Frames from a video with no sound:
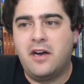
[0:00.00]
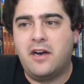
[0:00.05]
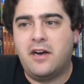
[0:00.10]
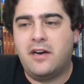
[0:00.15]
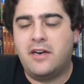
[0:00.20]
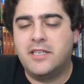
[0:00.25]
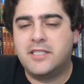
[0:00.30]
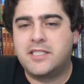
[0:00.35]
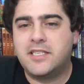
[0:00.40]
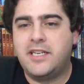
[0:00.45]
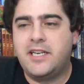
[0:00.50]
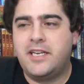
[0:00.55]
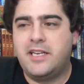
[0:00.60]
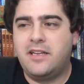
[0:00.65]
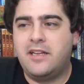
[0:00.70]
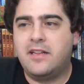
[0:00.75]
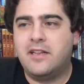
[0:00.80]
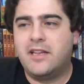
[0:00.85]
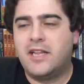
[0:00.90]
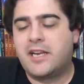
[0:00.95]

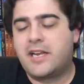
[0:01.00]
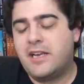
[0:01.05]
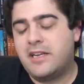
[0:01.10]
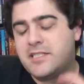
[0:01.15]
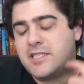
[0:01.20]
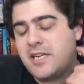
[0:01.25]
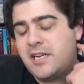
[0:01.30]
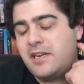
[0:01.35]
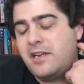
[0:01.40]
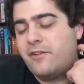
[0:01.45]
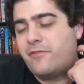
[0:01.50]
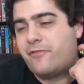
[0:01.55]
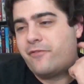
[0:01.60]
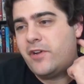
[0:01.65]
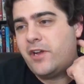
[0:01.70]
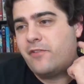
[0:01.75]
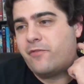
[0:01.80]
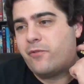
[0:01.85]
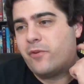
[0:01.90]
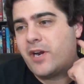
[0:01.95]
honestly, like I said,
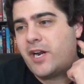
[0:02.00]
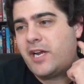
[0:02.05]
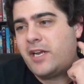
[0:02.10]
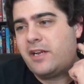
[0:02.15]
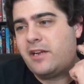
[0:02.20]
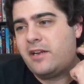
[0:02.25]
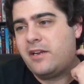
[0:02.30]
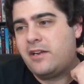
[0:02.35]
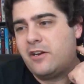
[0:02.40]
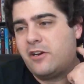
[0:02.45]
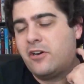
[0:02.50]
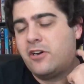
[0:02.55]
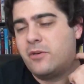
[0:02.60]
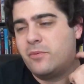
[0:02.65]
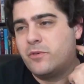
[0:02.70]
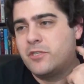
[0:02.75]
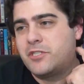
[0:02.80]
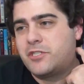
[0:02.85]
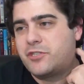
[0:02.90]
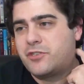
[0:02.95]
if what I
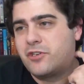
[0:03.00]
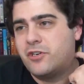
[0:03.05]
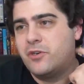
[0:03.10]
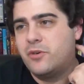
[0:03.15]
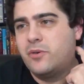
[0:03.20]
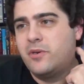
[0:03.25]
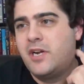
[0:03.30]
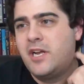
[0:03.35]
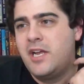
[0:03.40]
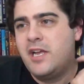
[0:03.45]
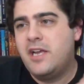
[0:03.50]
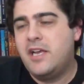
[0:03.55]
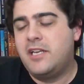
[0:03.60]
heard was true,